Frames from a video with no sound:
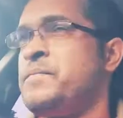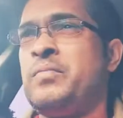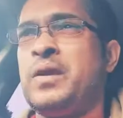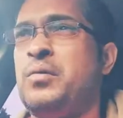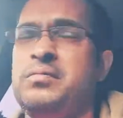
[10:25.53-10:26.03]

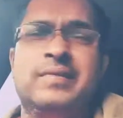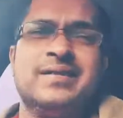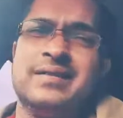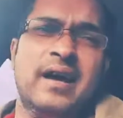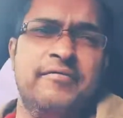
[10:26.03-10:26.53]
there's
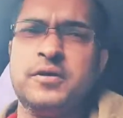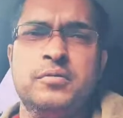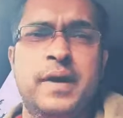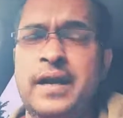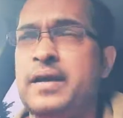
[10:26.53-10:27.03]
nothing to
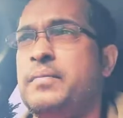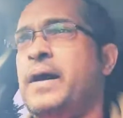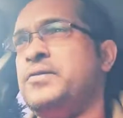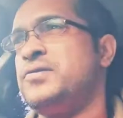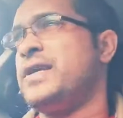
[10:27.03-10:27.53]
panic about.
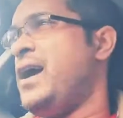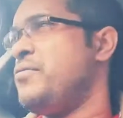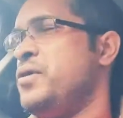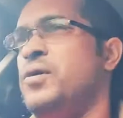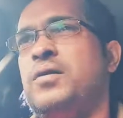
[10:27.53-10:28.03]
Just carry
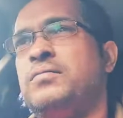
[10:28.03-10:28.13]
on,